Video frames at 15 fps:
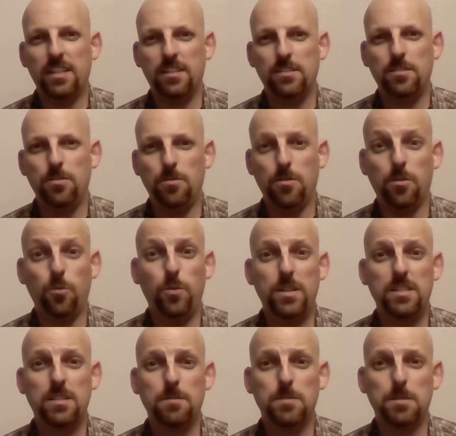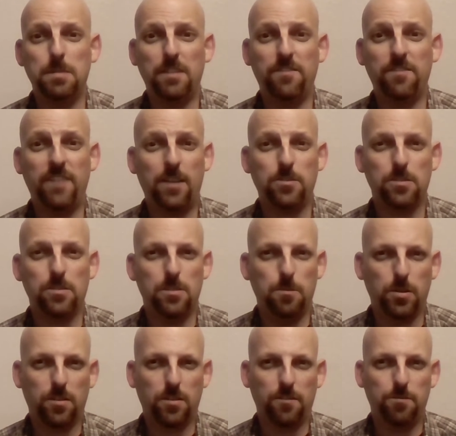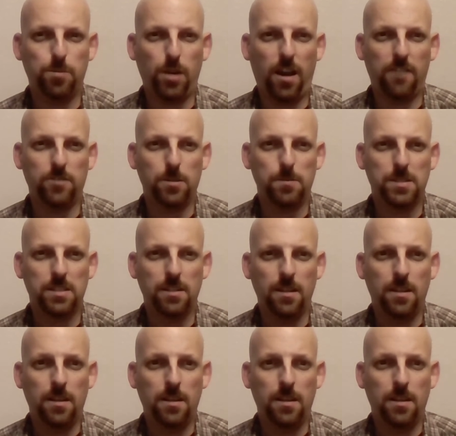into the wisdom to be found in the book of Proverbs.